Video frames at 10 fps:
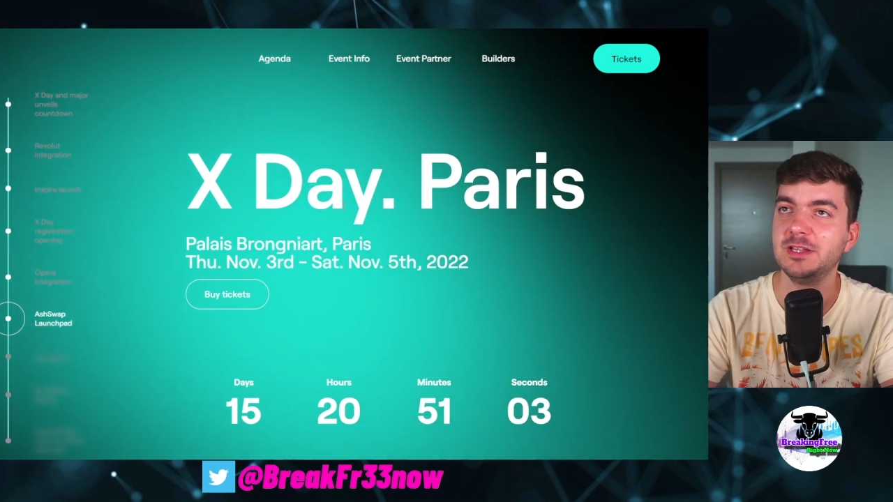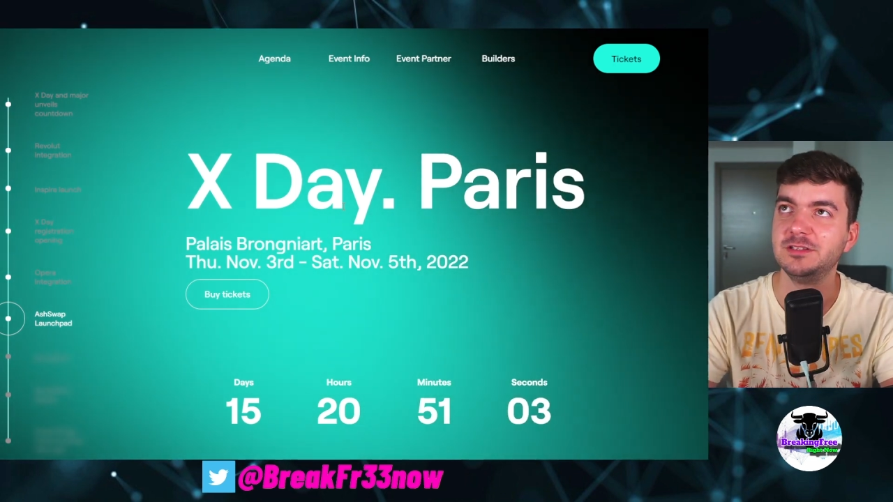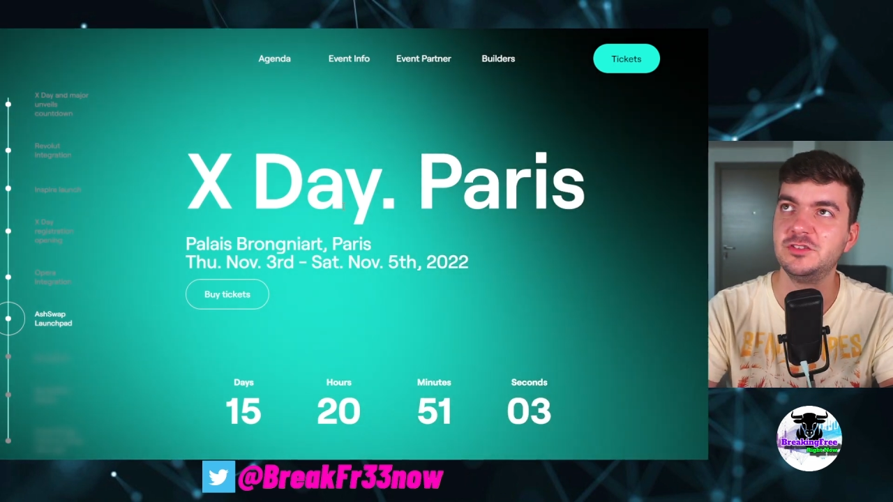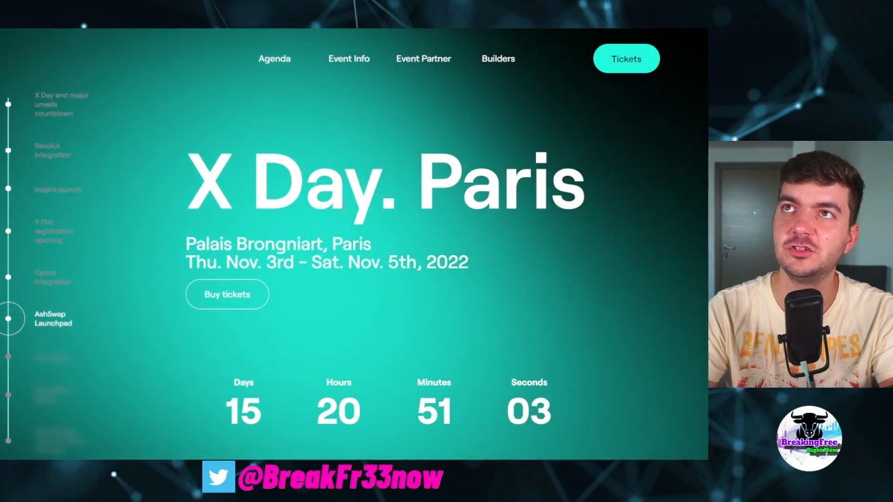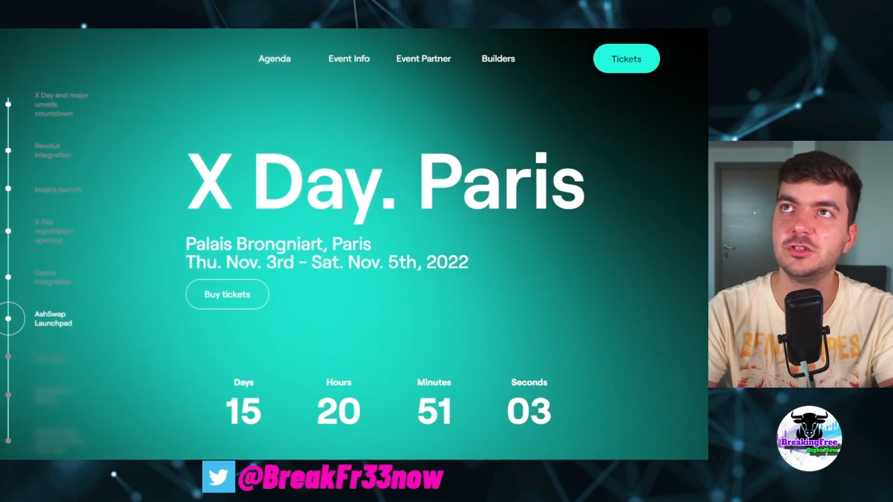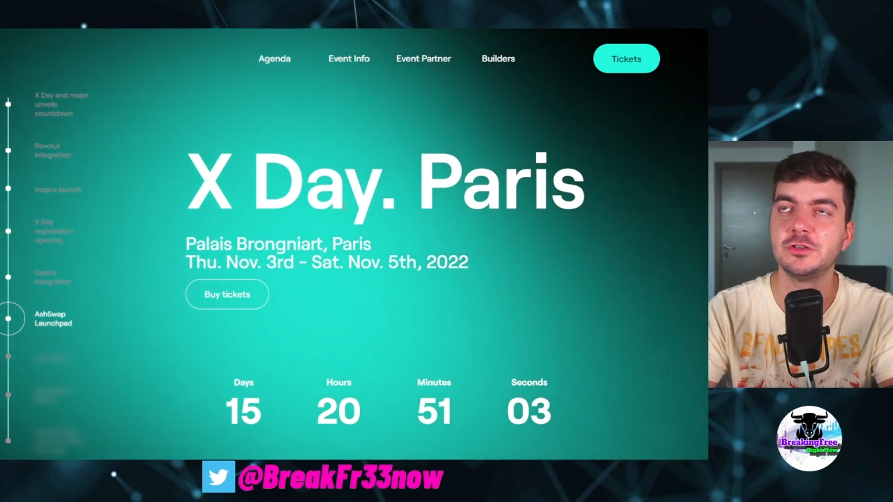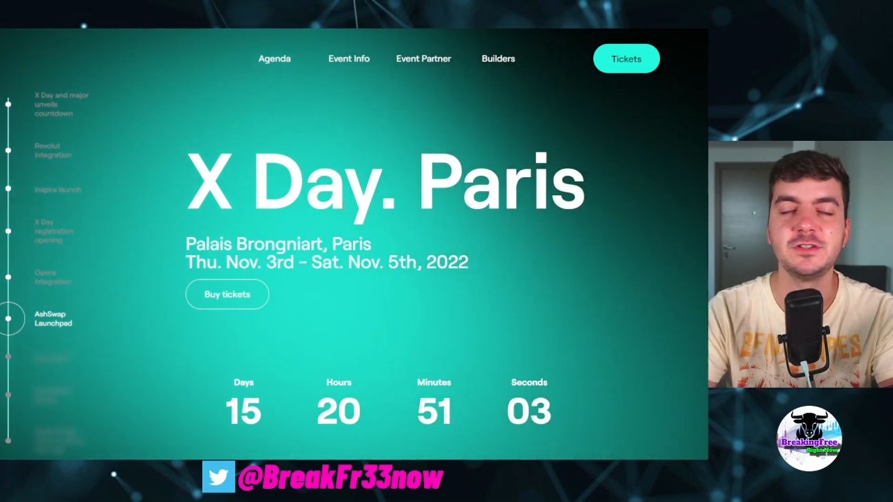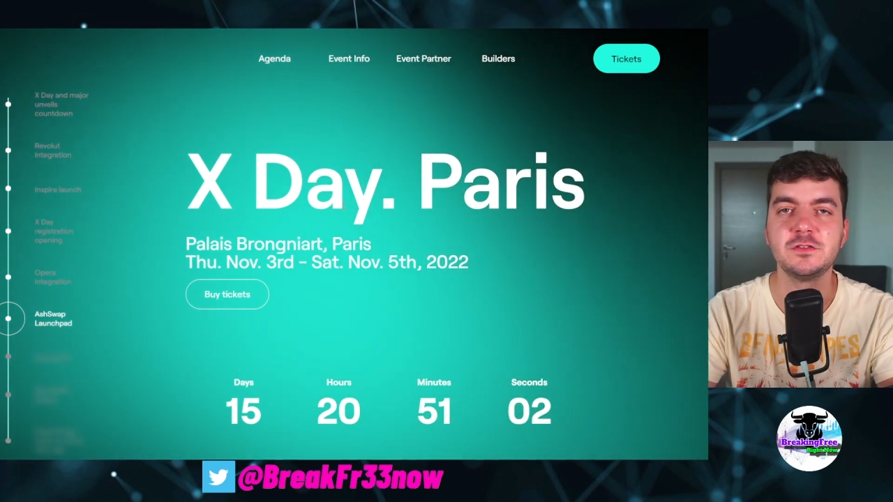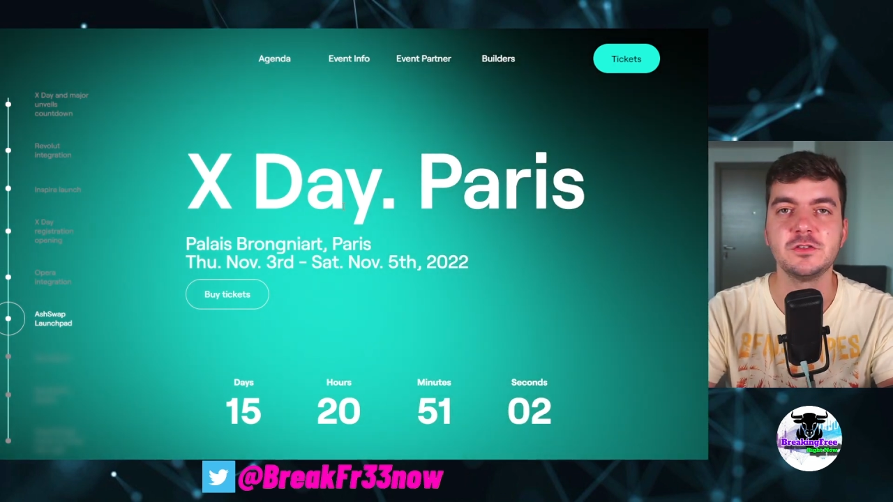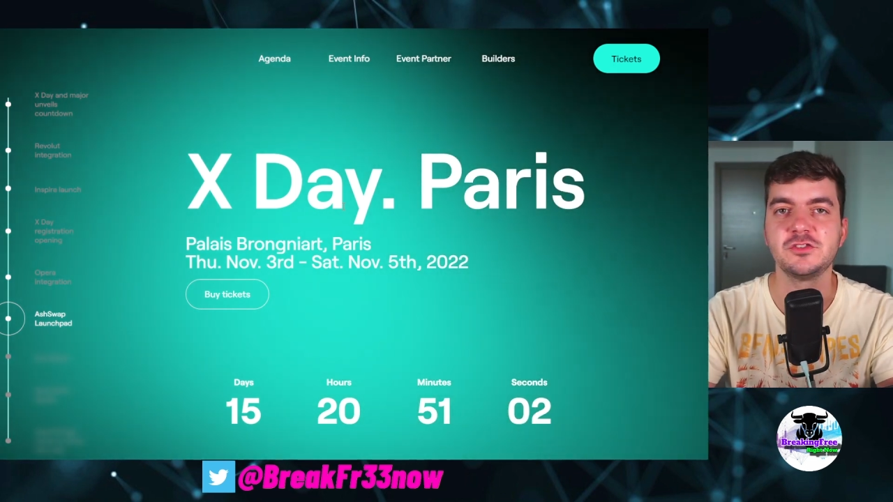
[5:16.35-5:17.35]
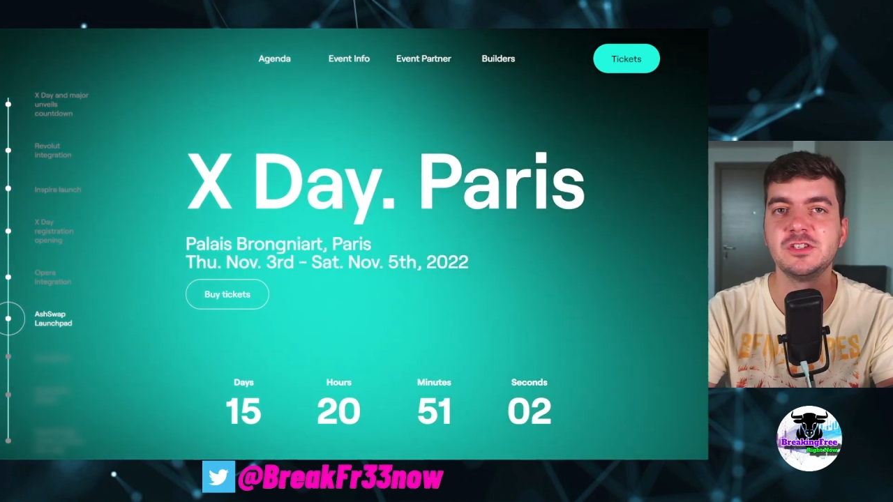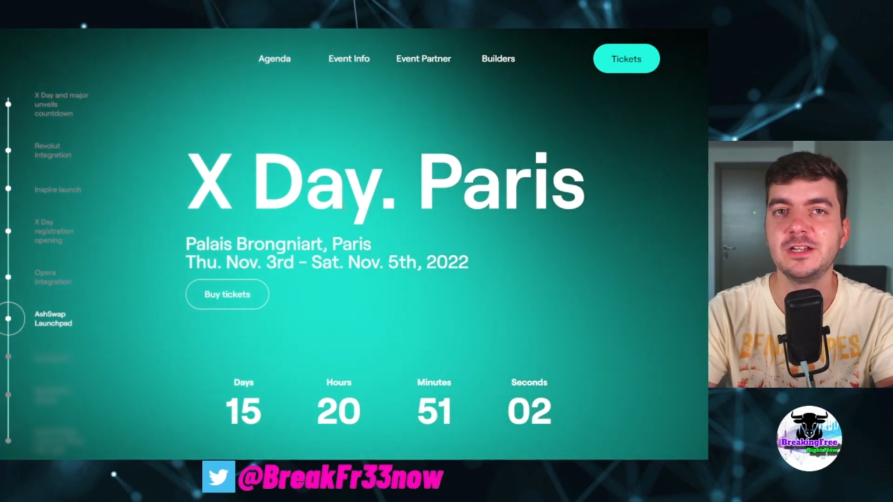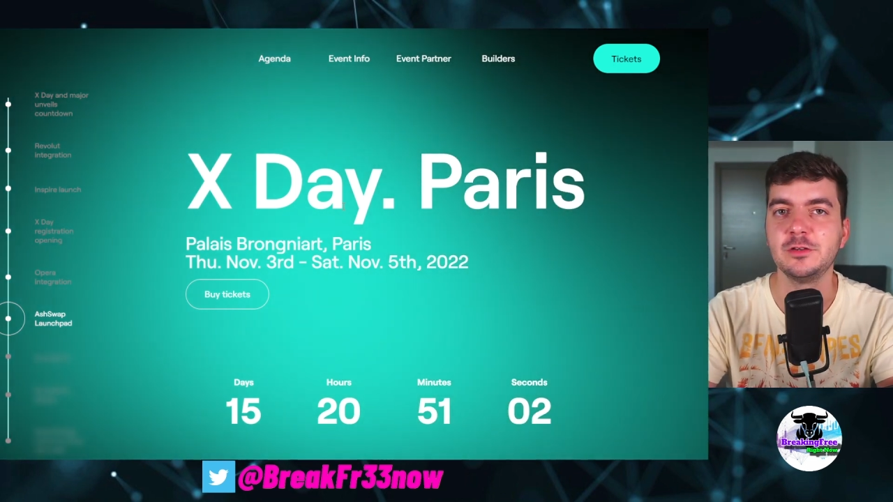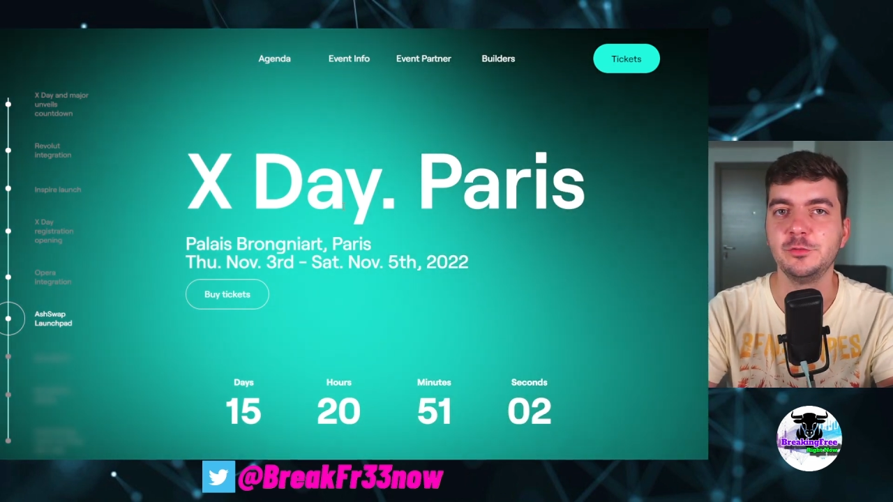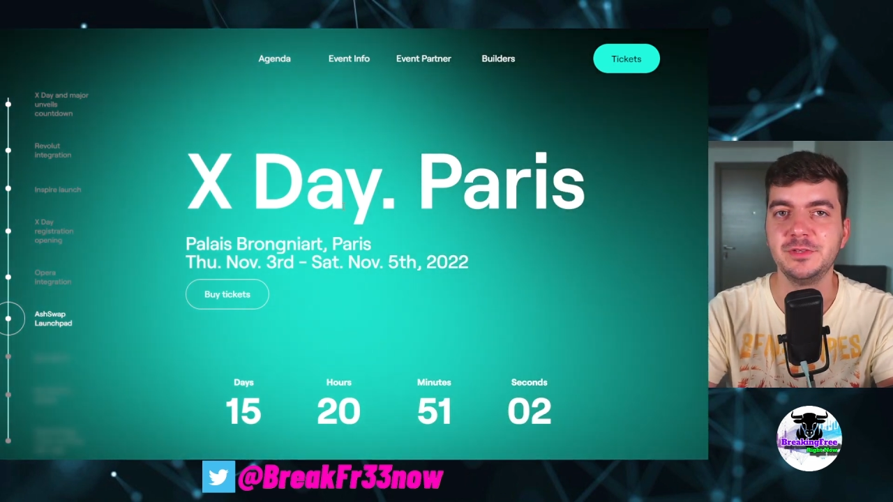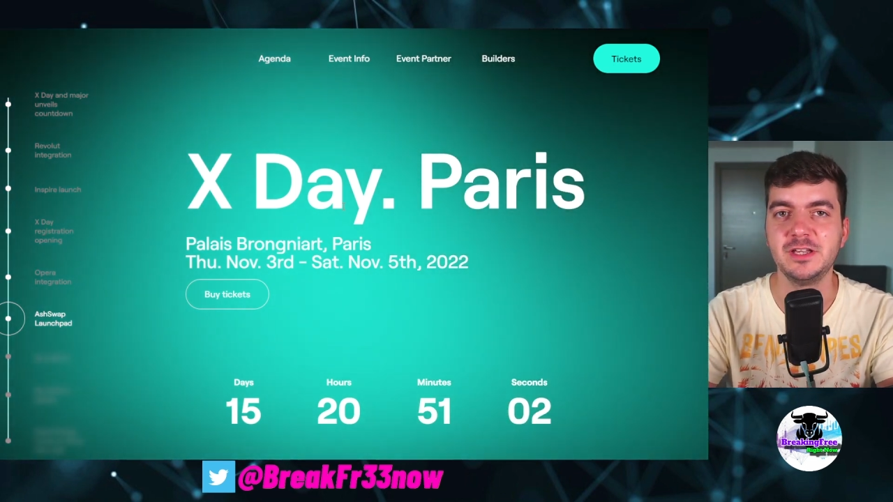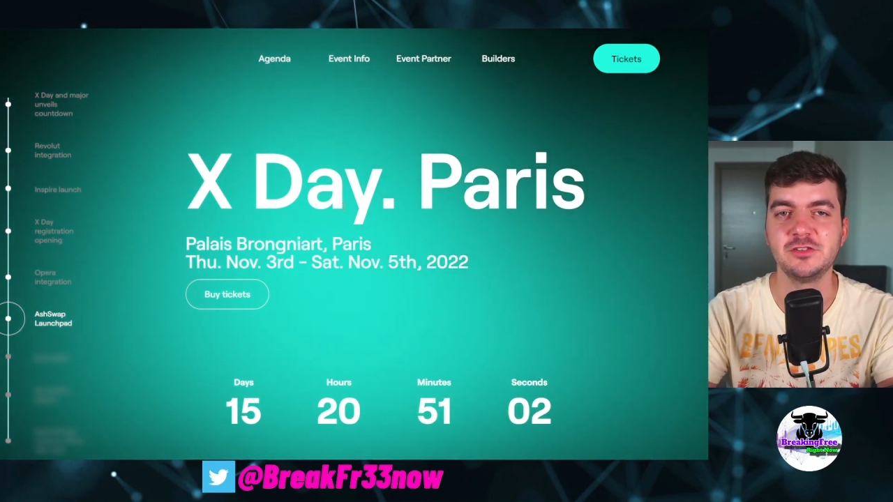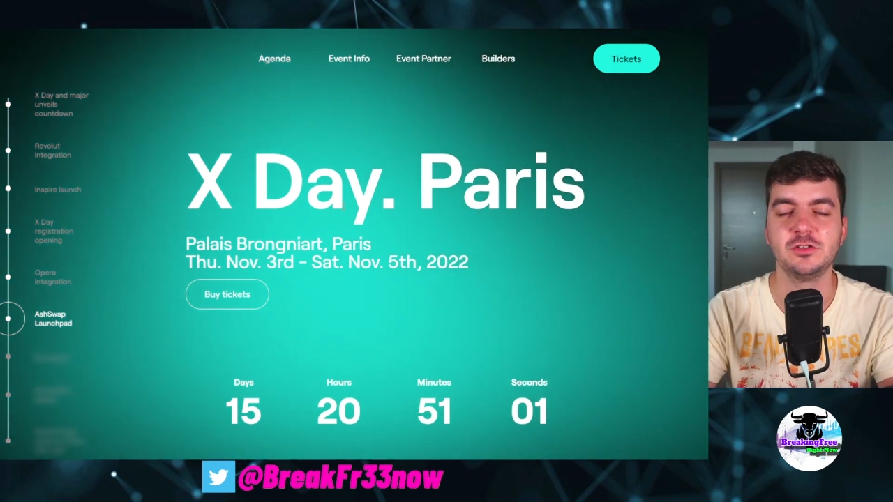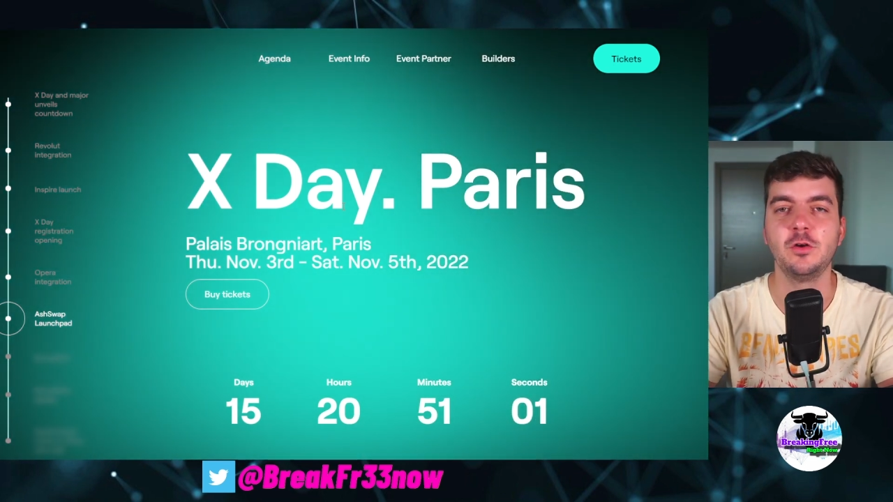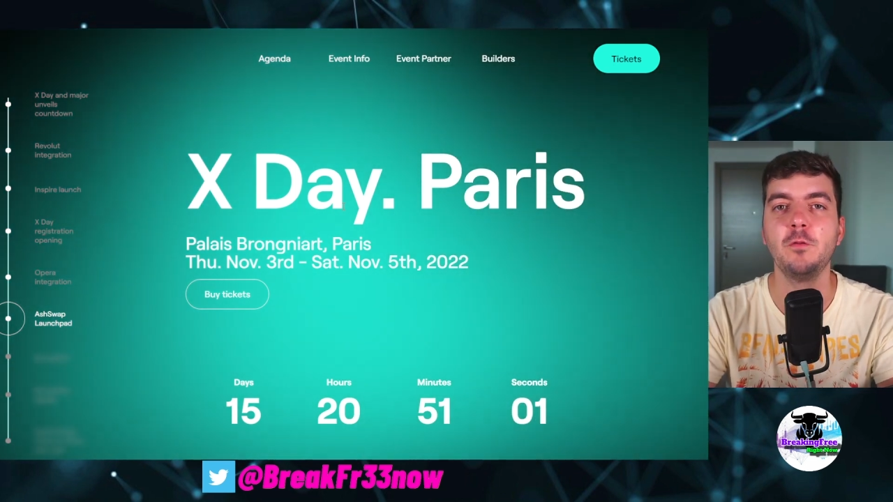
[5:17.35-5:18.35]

Digital Research and Telecommunication